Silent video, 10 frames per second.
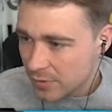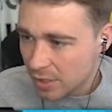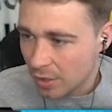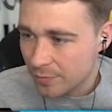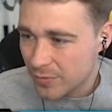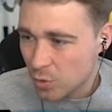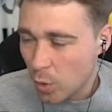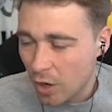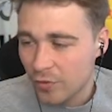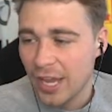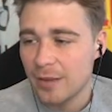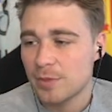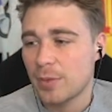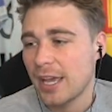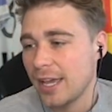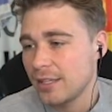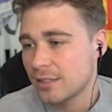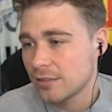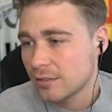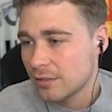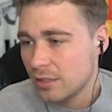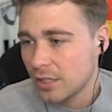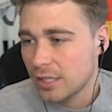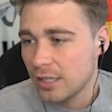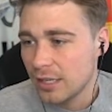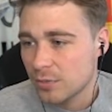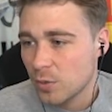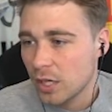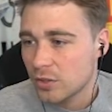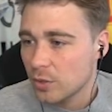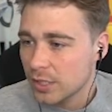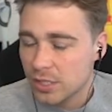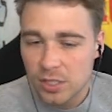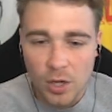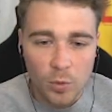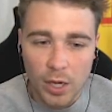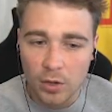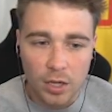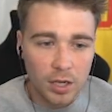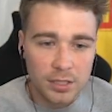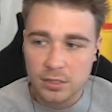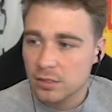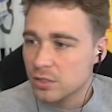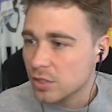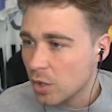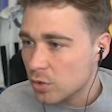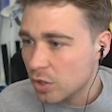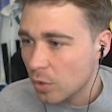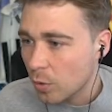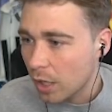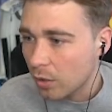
So 12 games played. Look at this. We are doing so well, guys. So, so well.